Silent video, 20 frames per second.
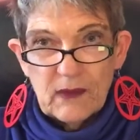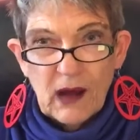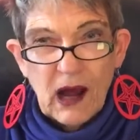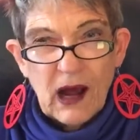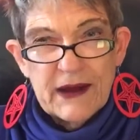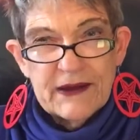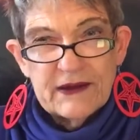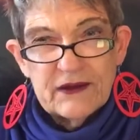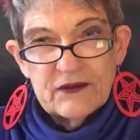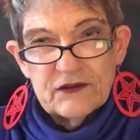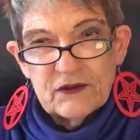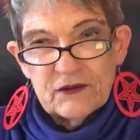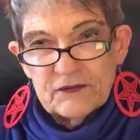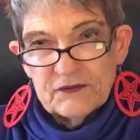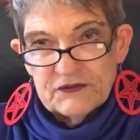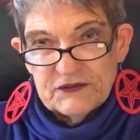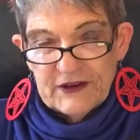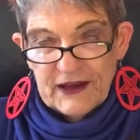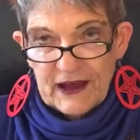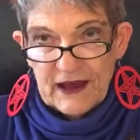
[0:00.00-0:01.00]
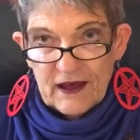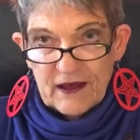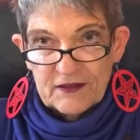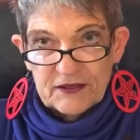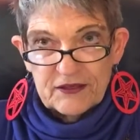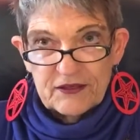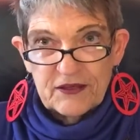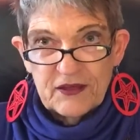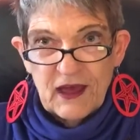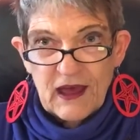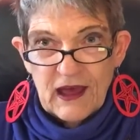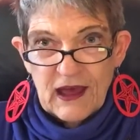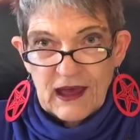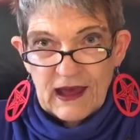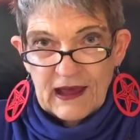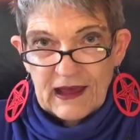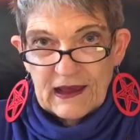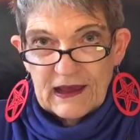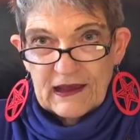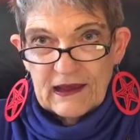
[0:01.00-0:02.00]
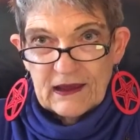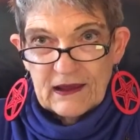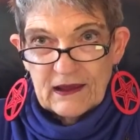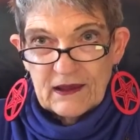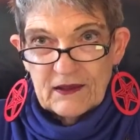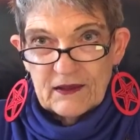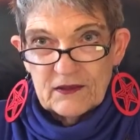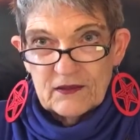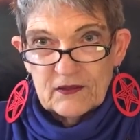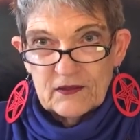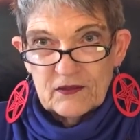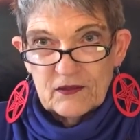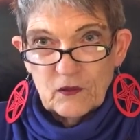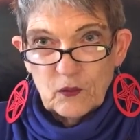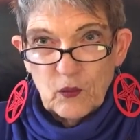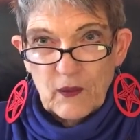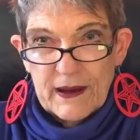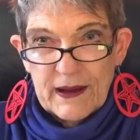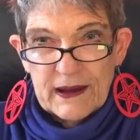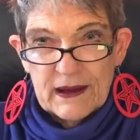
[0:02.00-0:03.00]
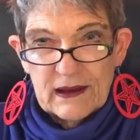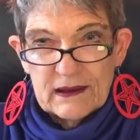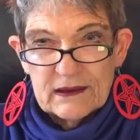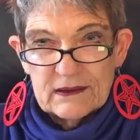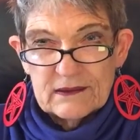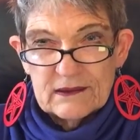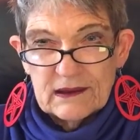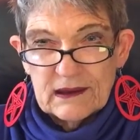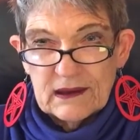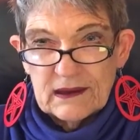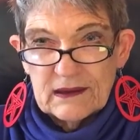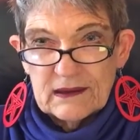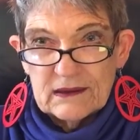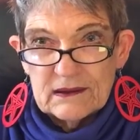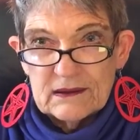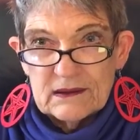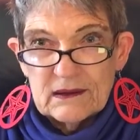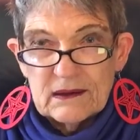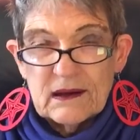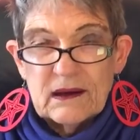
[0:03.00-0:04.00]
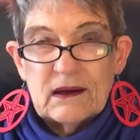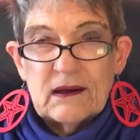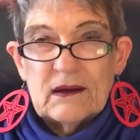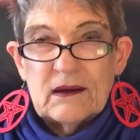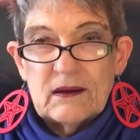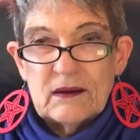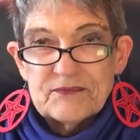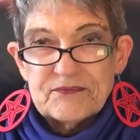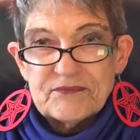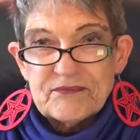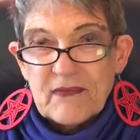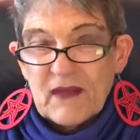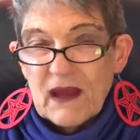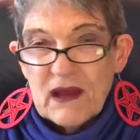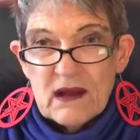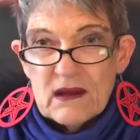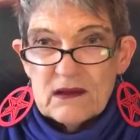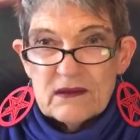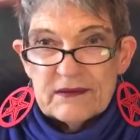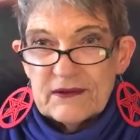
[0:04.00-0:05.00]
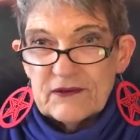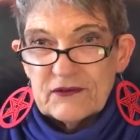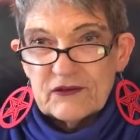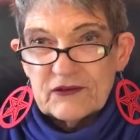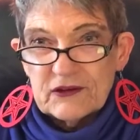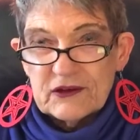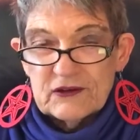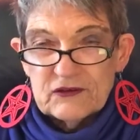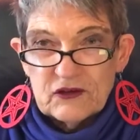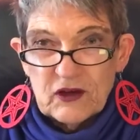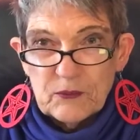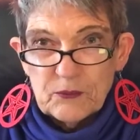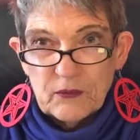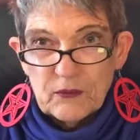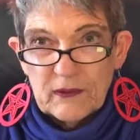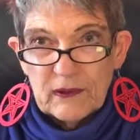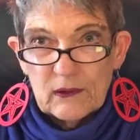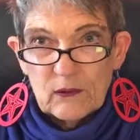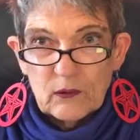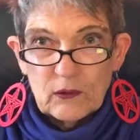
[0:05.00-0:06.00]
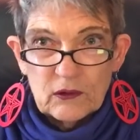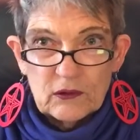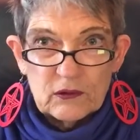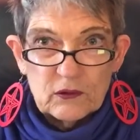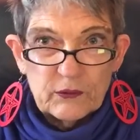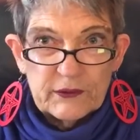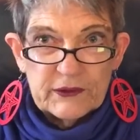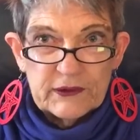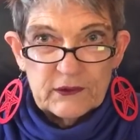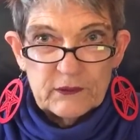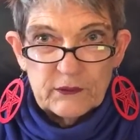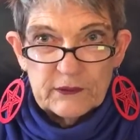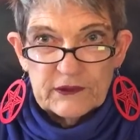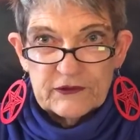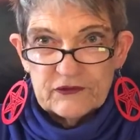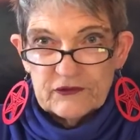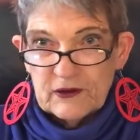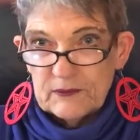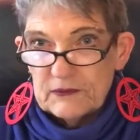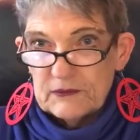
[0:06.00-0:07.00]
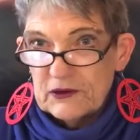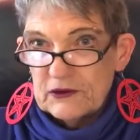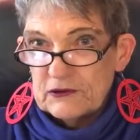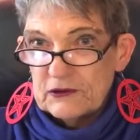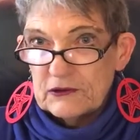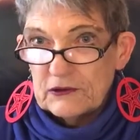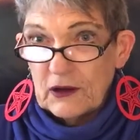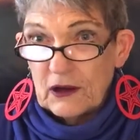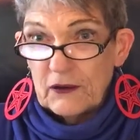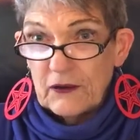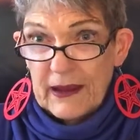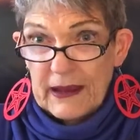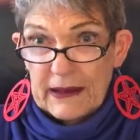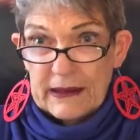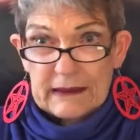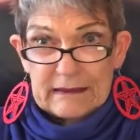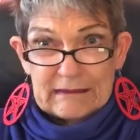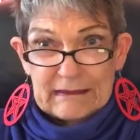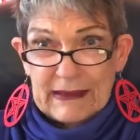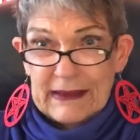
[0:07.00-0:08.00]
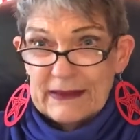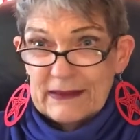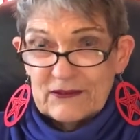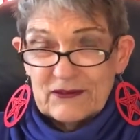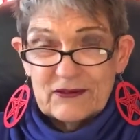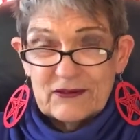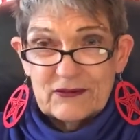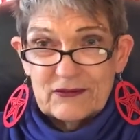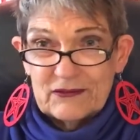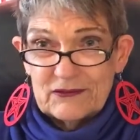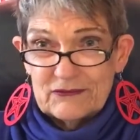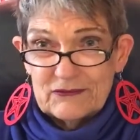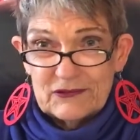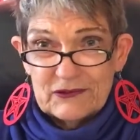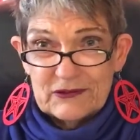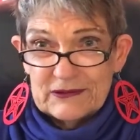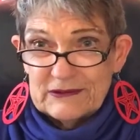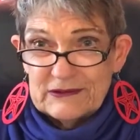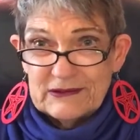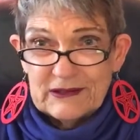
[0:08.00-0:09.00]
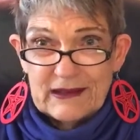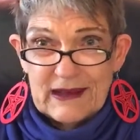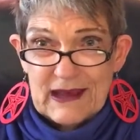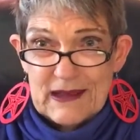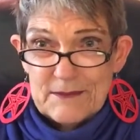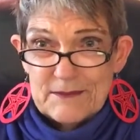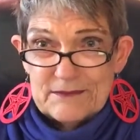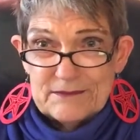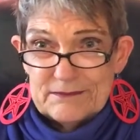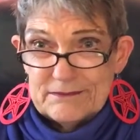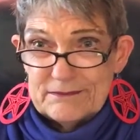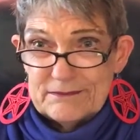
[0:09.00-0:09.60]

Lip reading: ideas of death and the way in this contemporary world we seem to go to any lengths to keep